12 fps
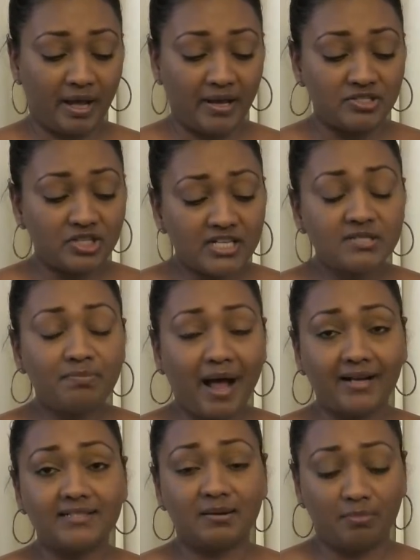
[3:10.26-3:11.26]
I just
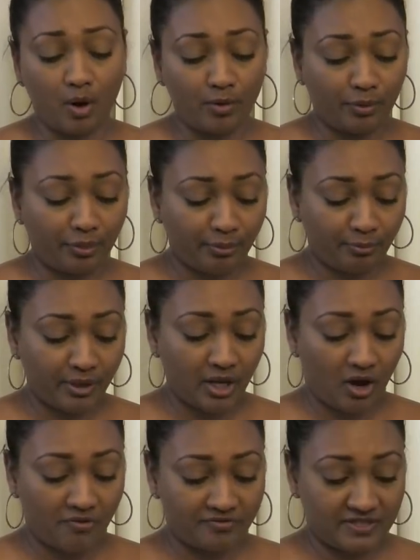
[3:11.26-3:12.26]
packed about
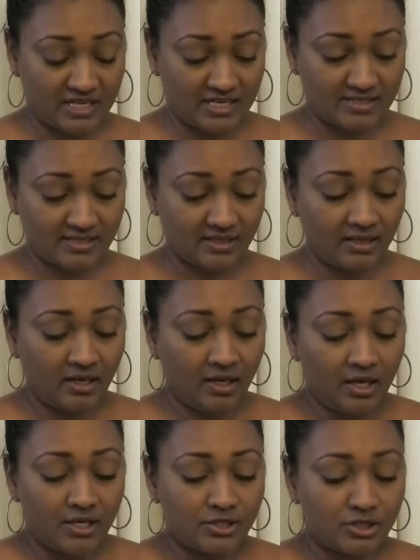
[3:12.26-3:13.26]
3 of these.
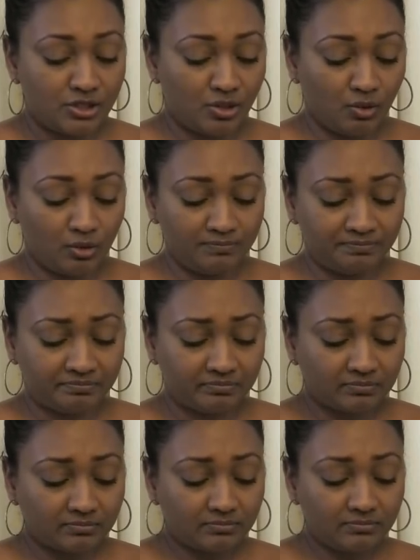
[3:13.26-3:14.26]
So
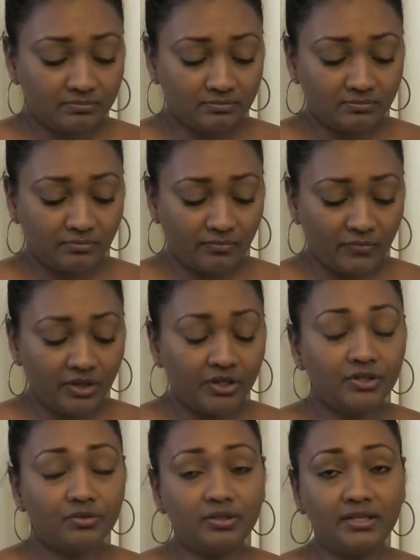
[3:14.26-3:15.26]

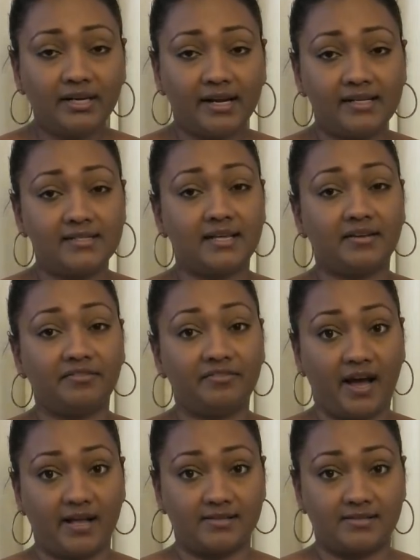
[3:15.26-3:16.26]
you don't need anything
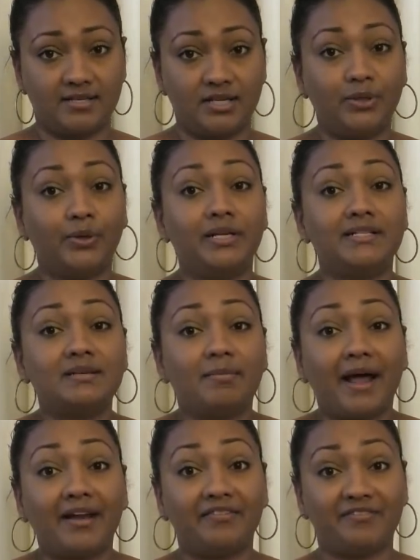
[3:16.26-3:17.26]
fancy. You don't need to
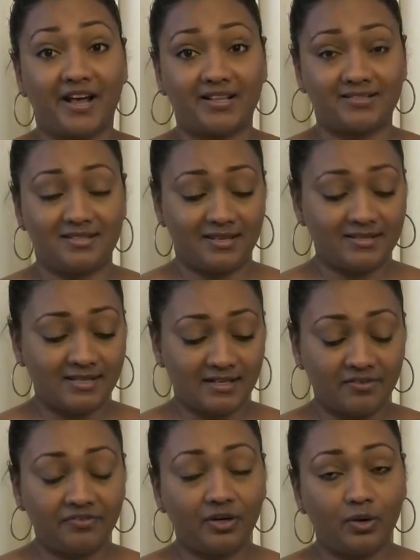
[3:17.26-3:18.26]
buy the fanciest
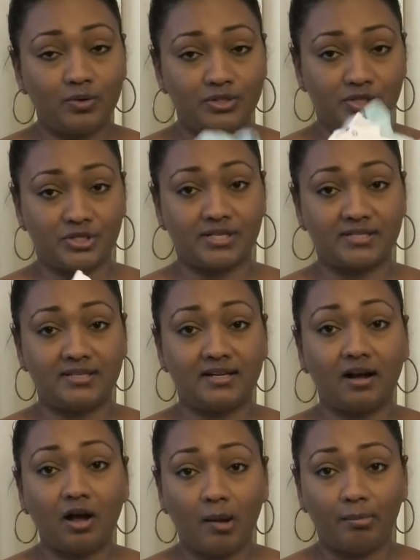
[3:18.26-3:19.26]
set of clothes. You just need
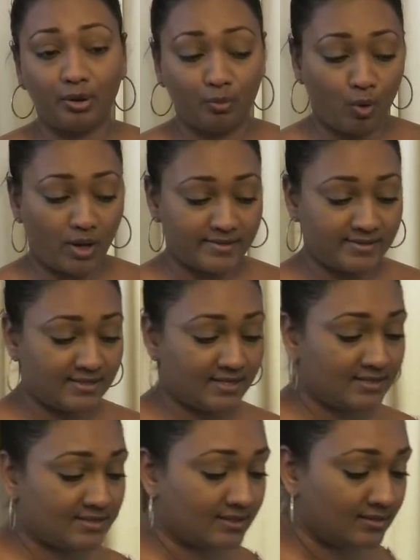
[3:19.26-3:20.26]
a couple
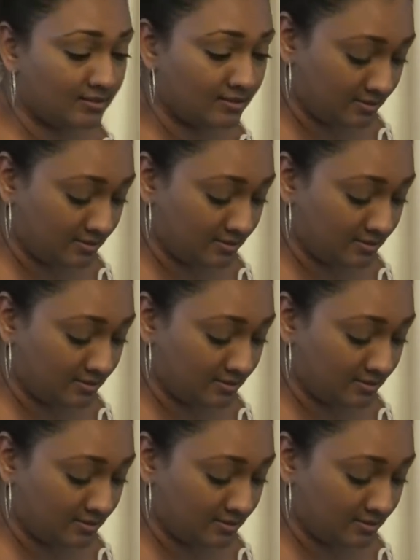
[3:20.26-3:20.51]
onesies.